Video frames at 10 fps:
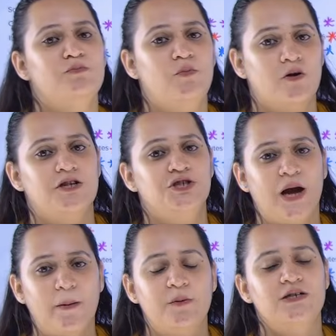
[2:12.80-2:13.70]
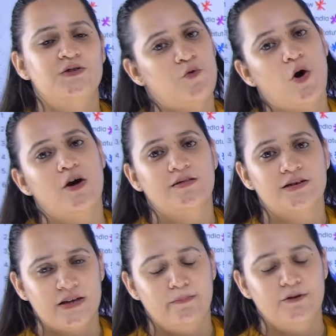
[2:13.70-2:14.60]
important chapters for
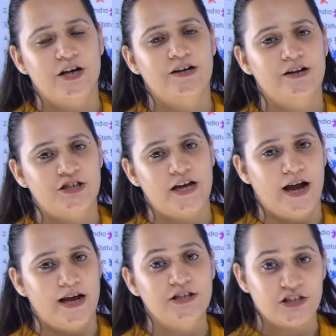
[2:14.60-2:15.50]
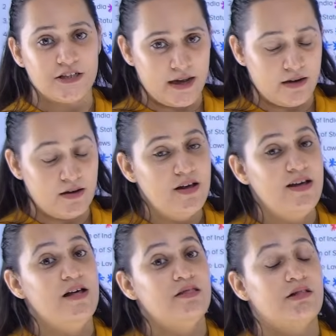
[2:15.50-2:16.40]
the subject JIGL.
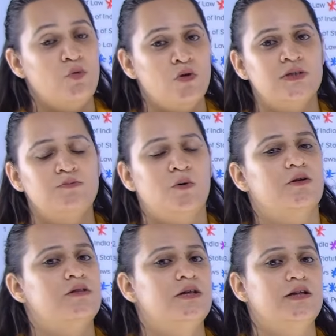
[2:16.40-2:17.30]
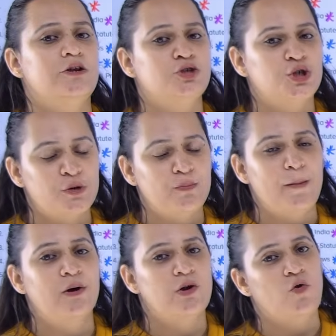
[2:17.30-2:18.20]
The most important thing that you should
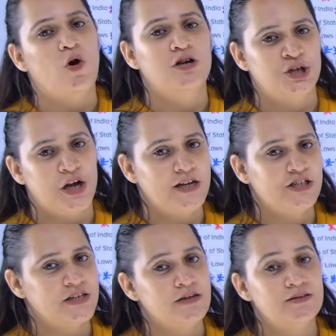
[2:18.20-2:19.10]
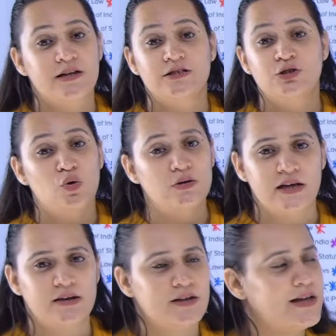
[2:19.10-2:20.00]
remember for JIGL is there is no
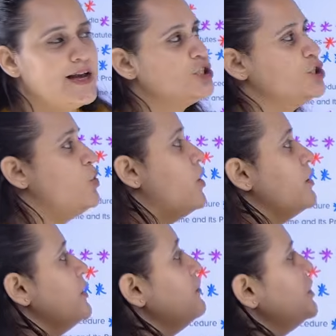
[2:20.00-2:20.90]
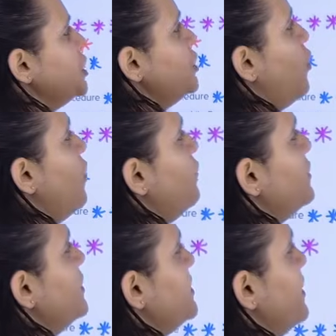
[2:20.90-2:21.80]
segregation or division of the